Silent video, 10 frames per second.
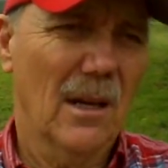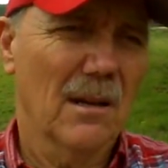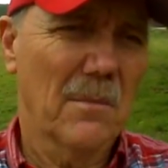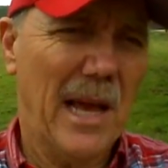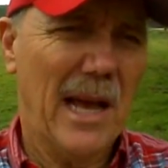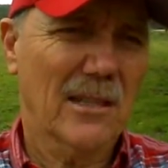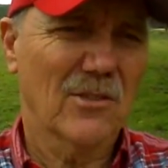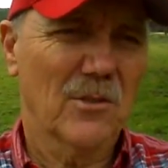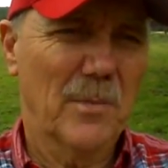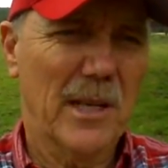a
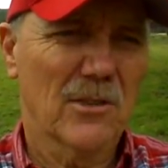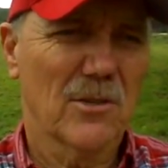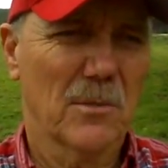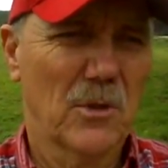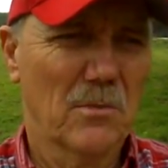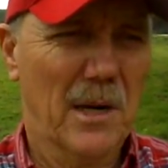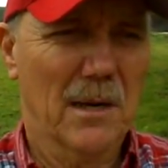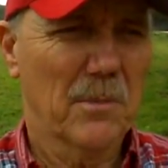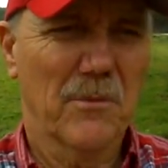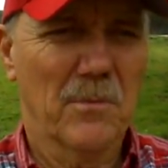mass as big as the moon,
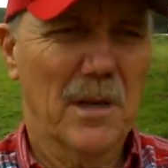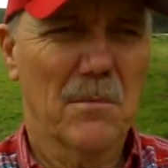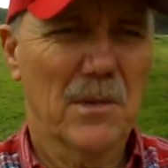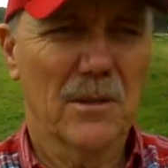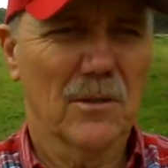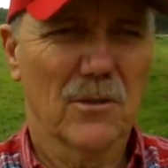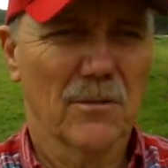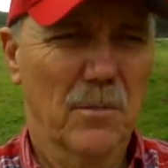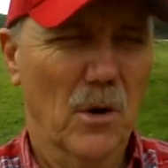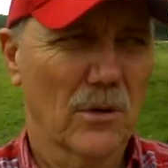made up of many millions
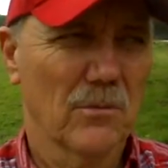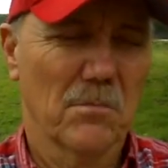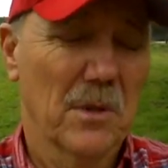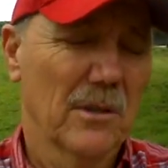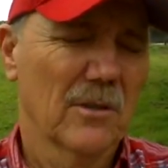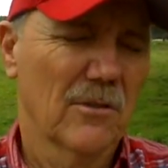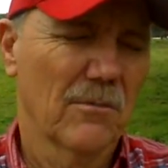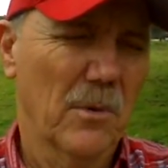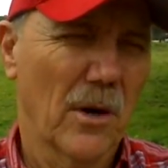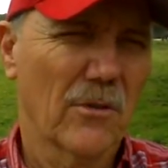of parts, billions
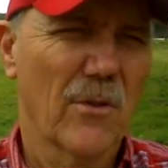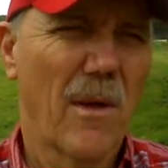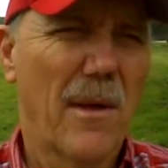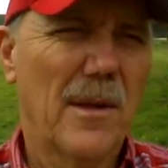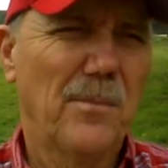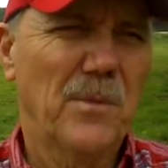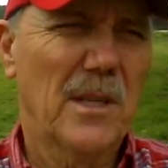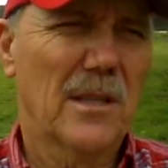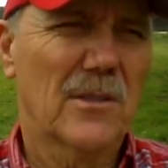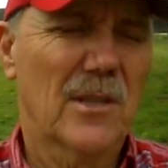of parts,
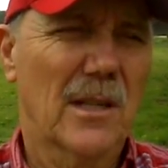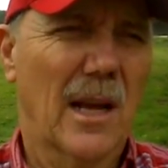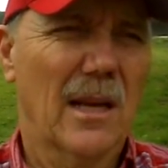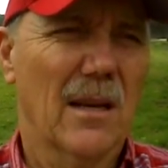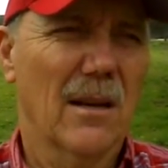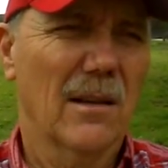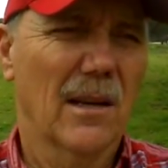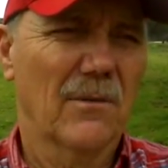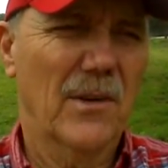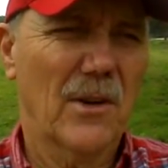is in a
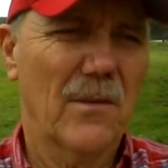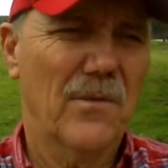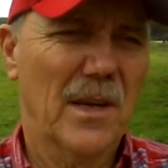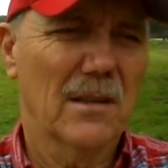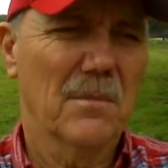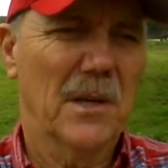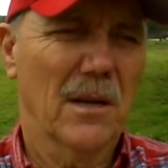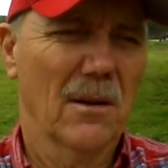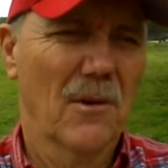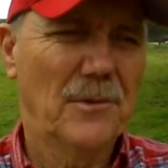very
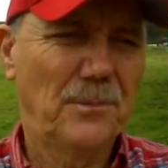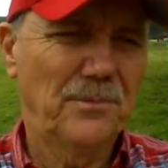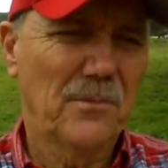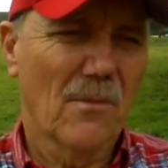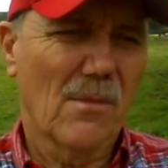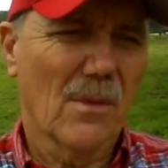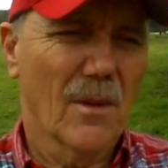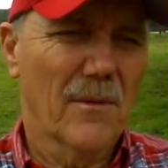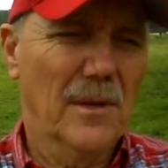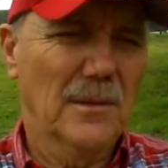fundamental
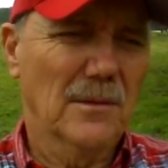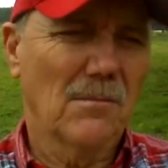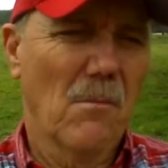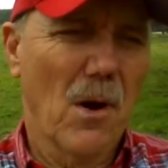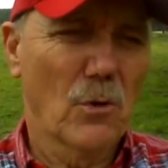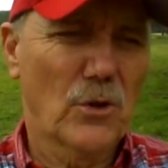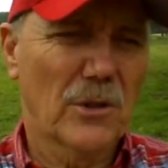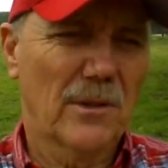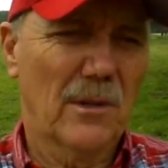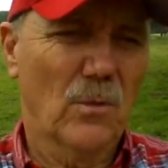
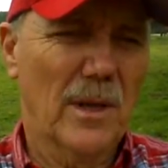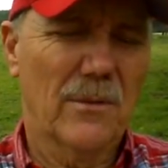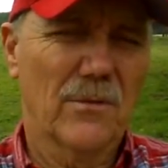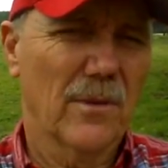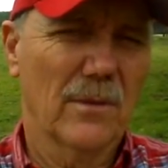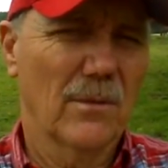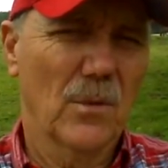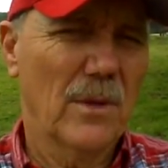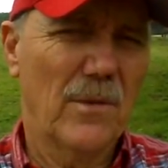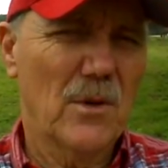motion that
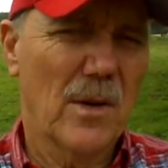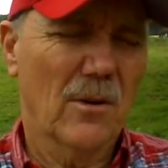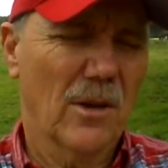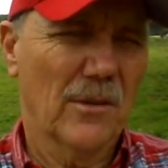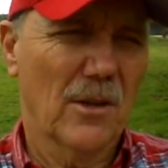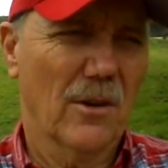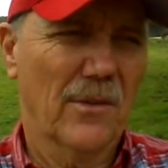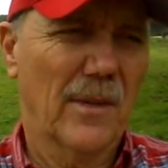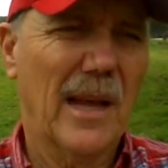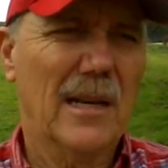we view here on the
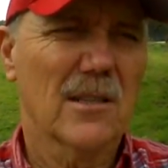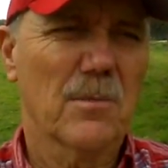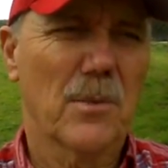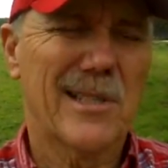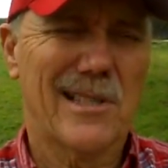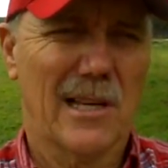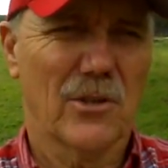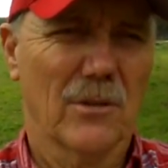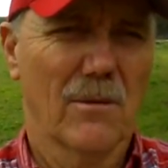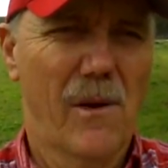Earth, and that is
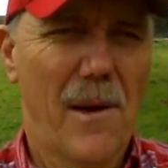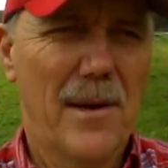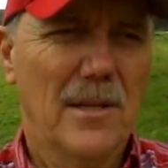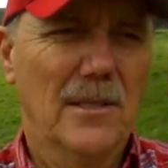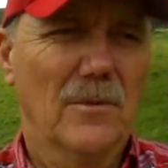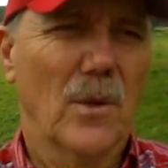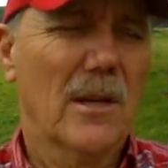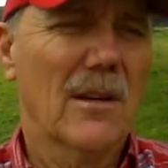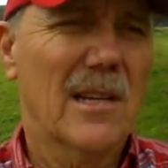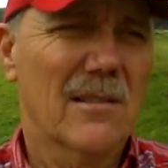precession. We
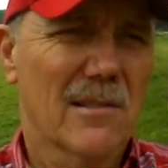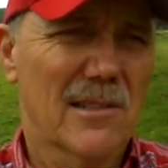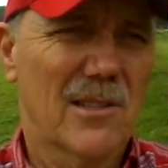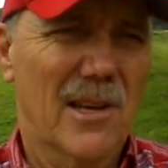could easily